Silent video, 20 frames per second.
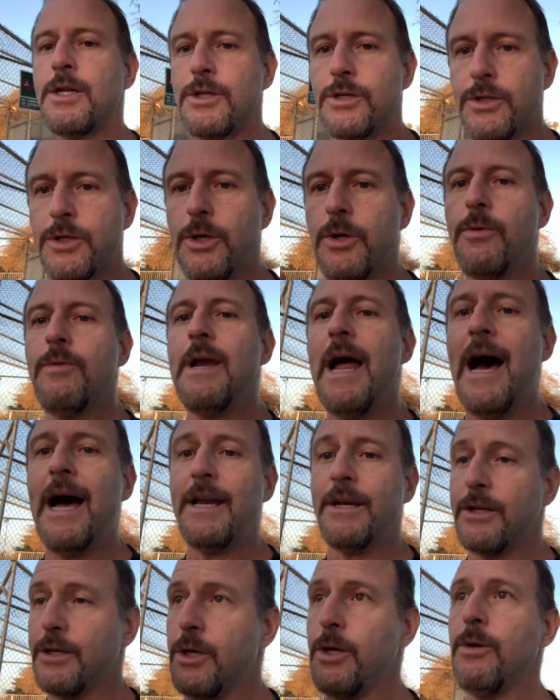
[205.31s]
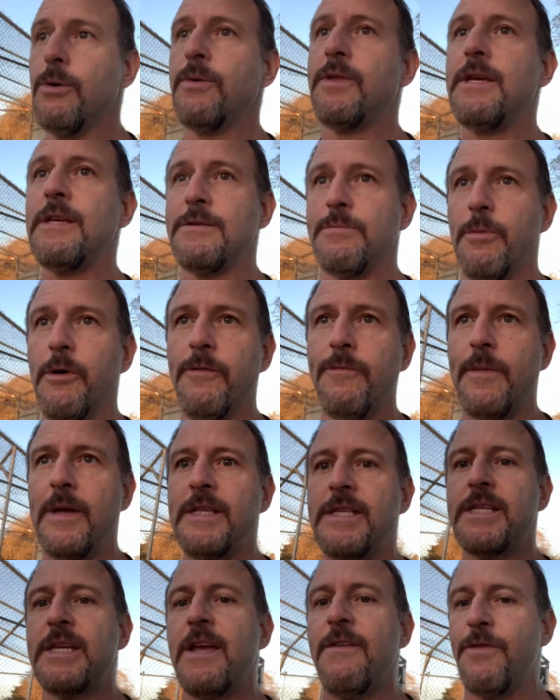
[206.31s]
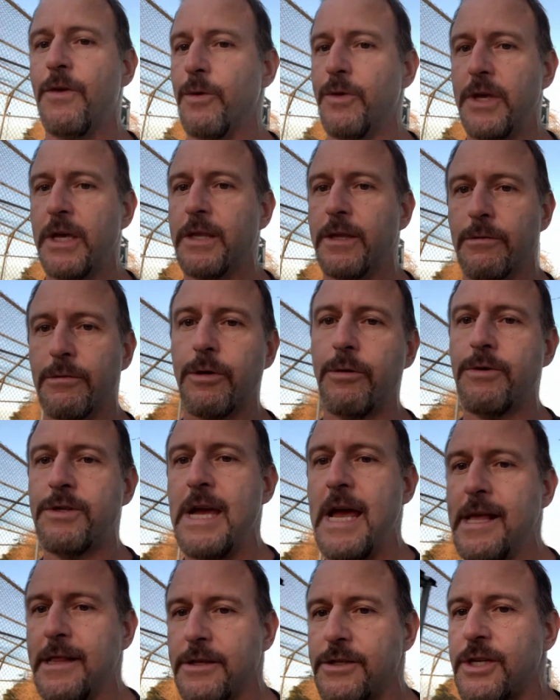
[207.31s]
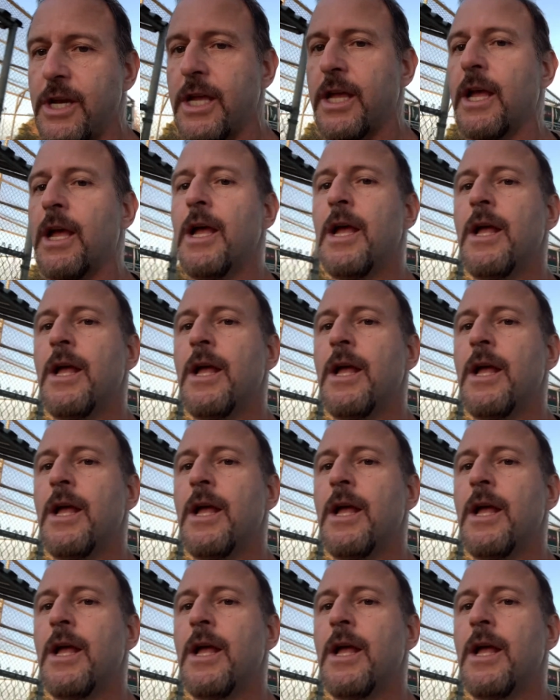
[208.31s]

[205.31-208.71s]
Do not do these movements if you think they're too challenging.